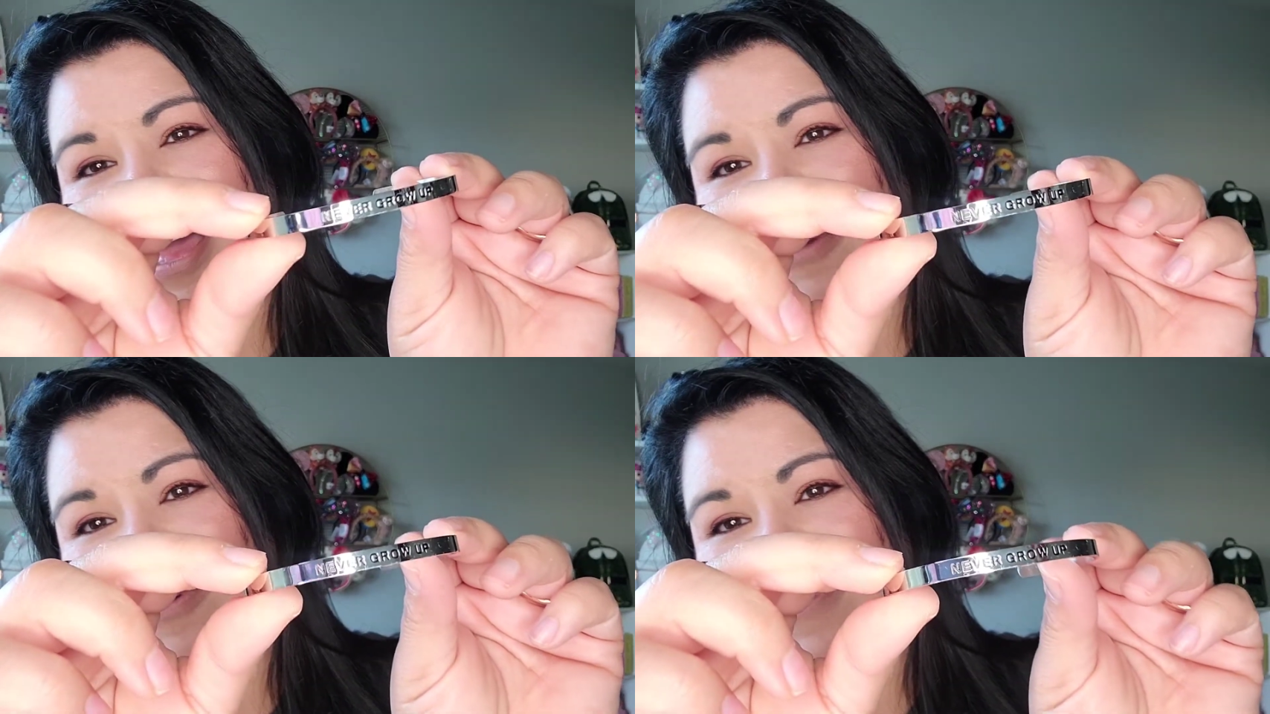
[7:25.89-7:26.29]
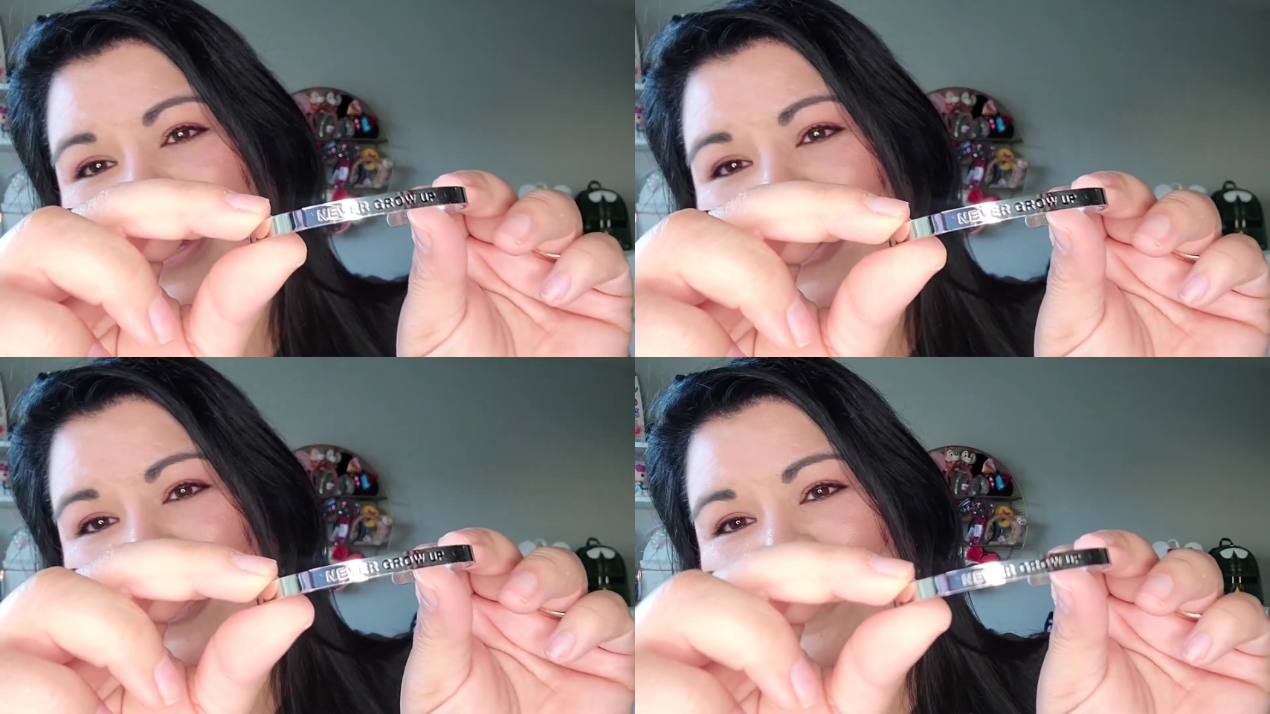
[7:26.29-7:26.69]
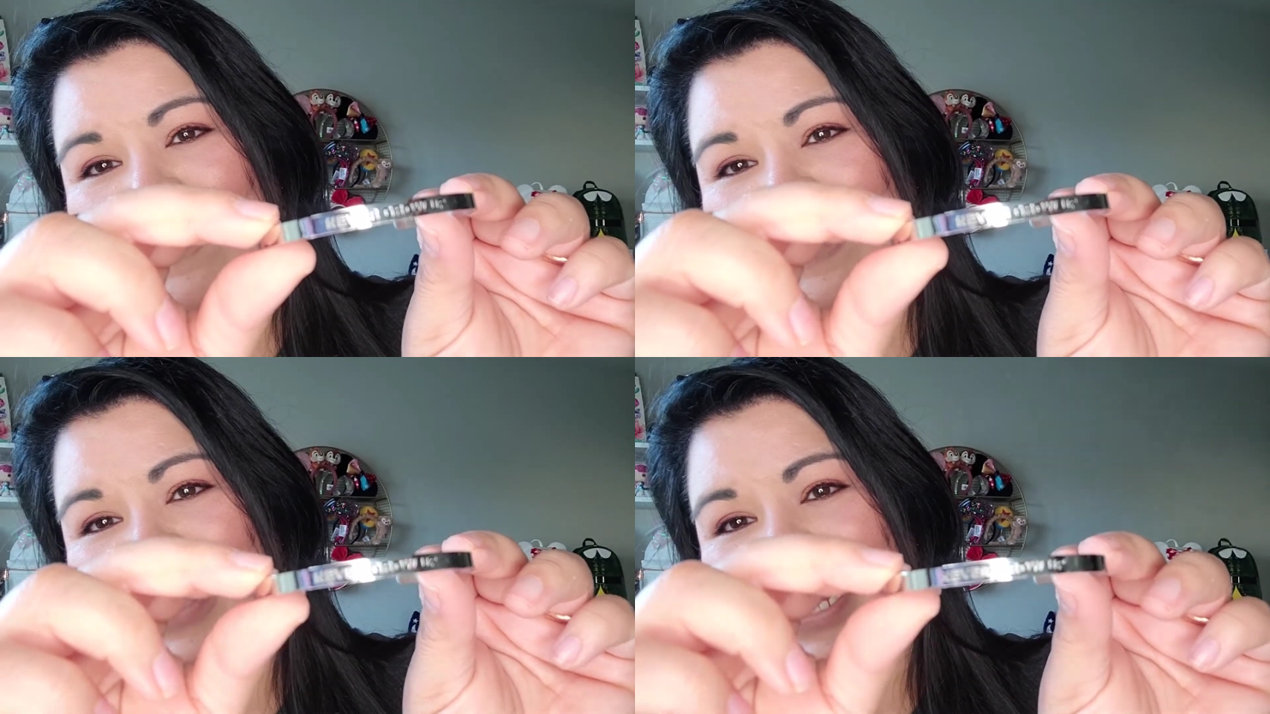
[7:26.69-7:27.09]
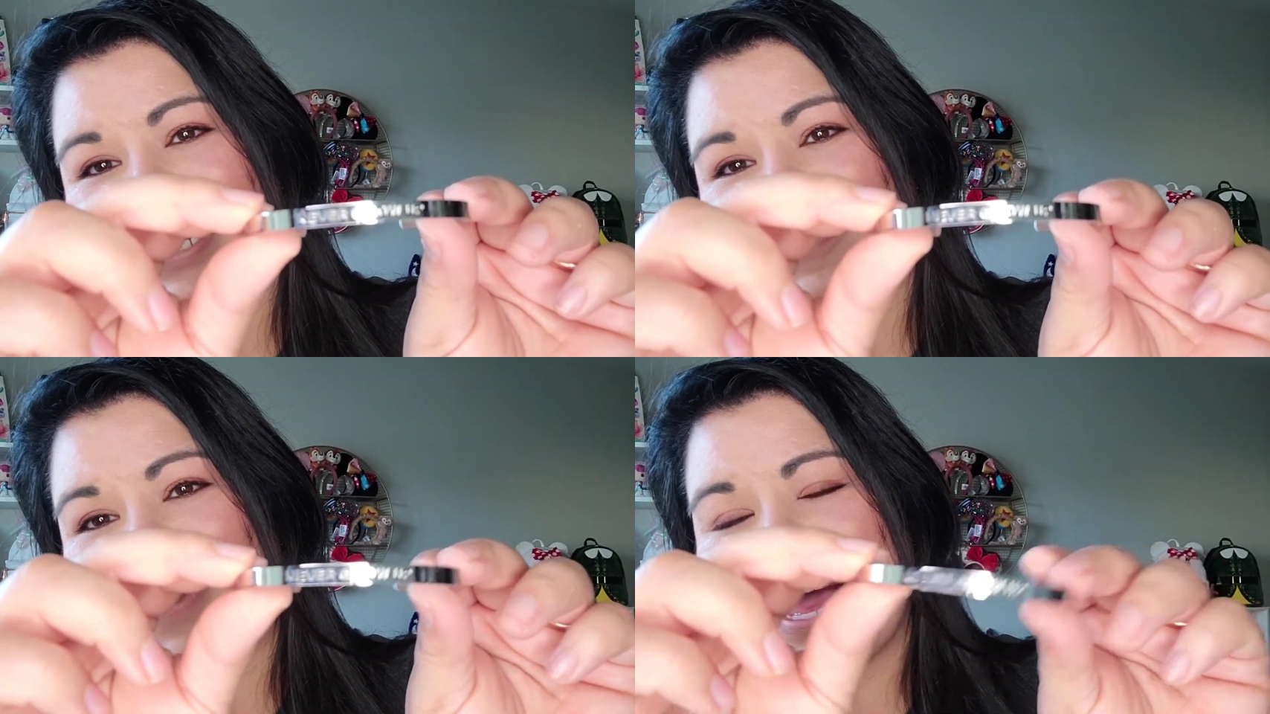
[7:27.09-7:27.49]
I will find a home for
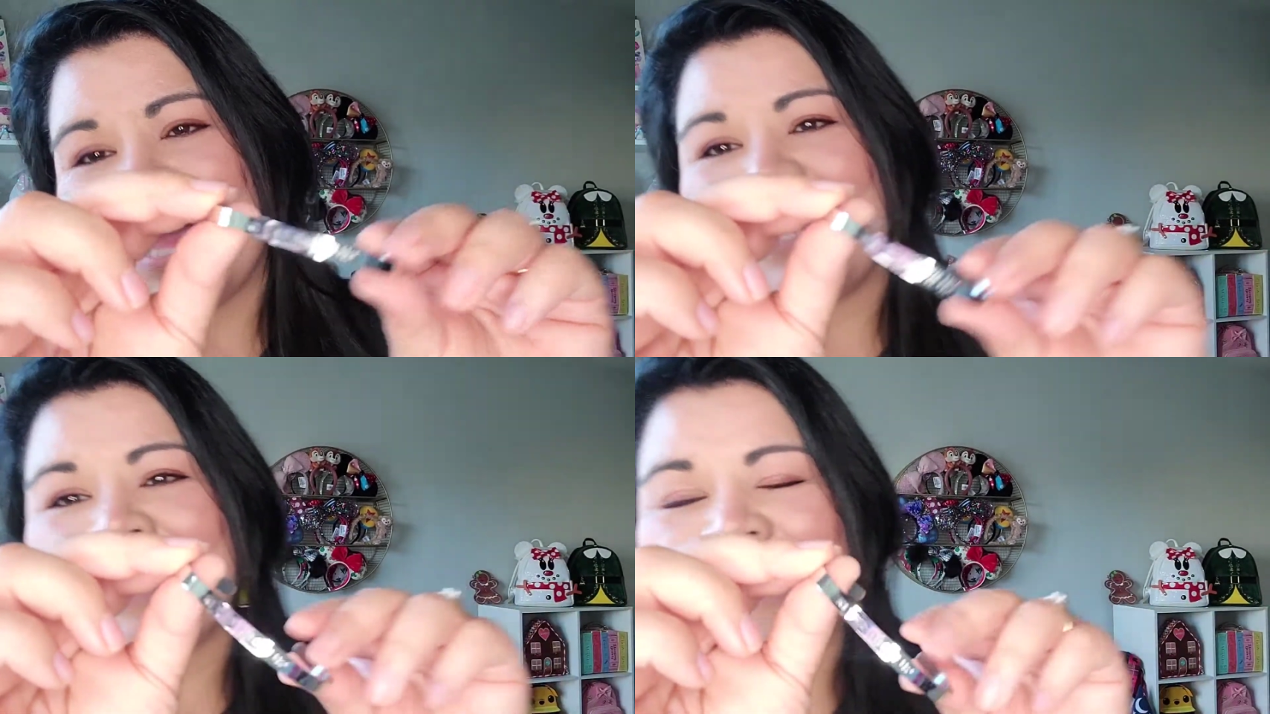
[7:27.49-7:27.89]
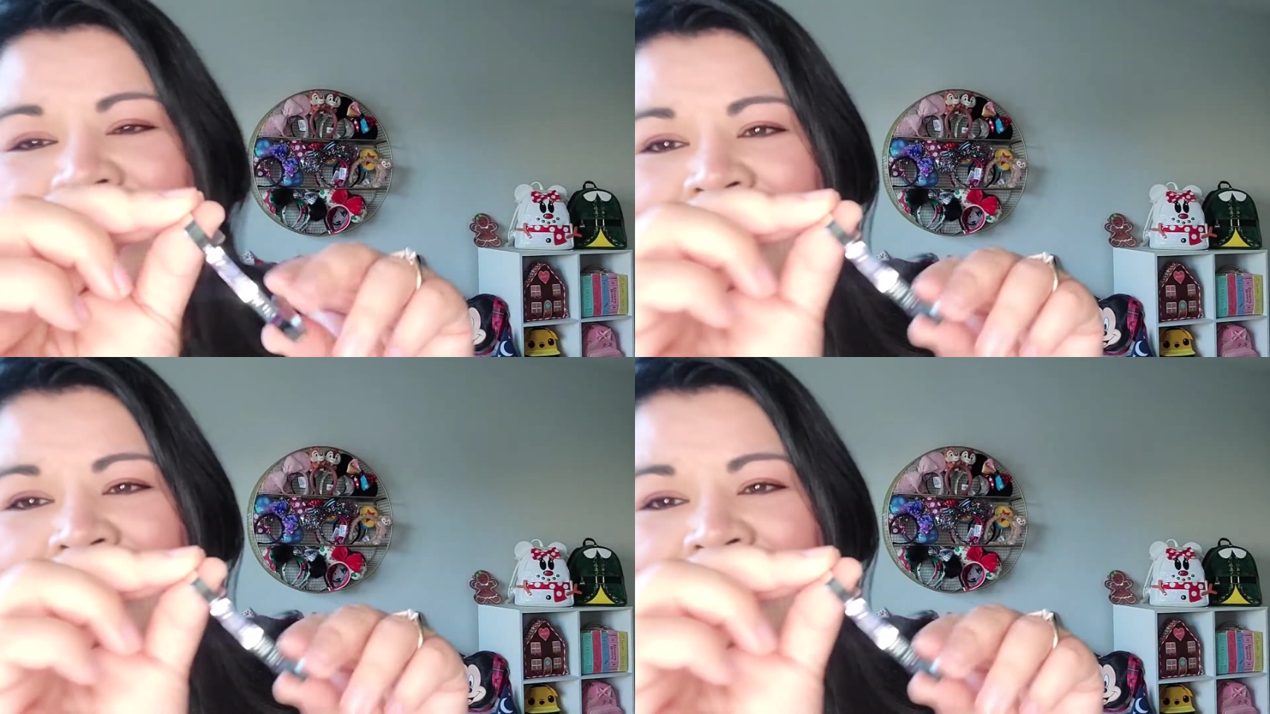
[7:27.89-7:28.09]
it. But